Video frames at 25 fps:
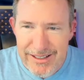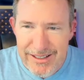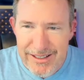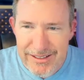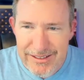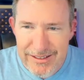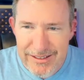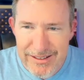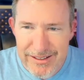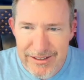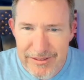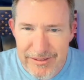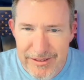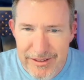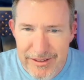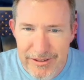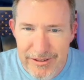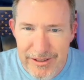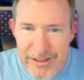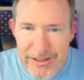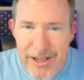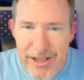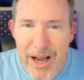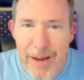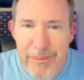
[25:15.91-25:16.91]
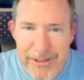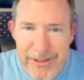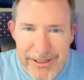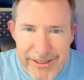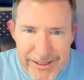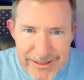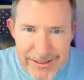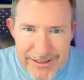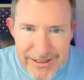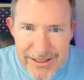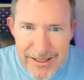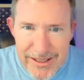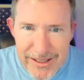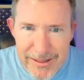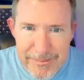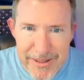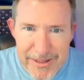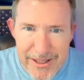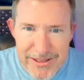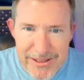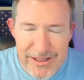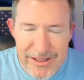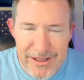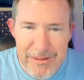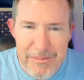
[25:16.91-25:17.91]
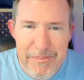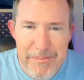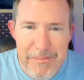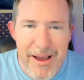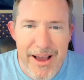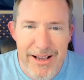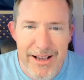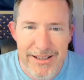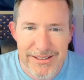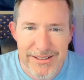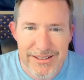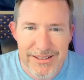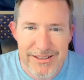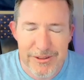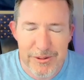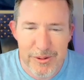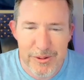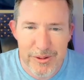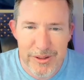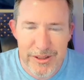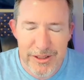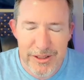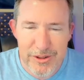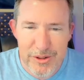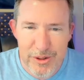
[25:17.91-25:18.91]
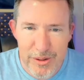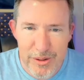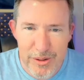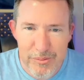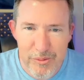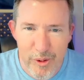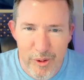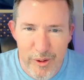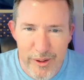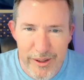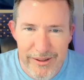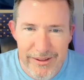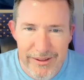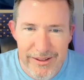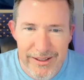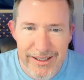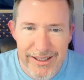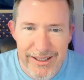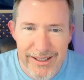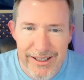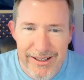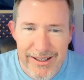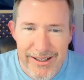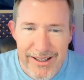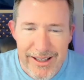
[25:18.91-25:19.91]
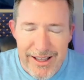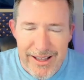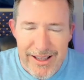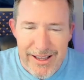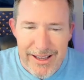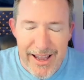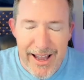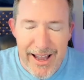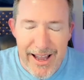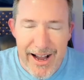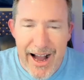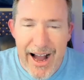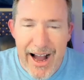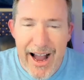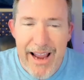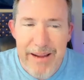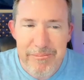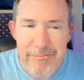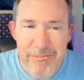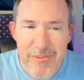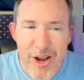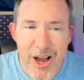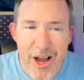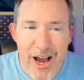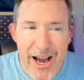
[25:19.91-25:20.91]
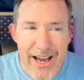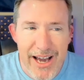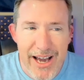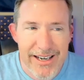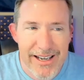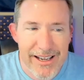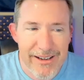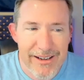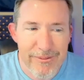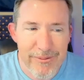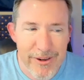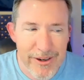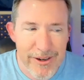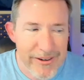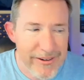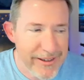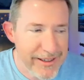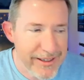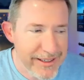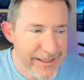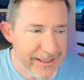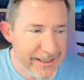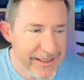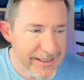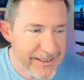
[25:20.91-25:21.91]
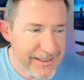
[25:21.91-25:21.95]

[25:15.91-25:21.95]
they're adopting a team that's in a mess or in turmoil. I'm not a very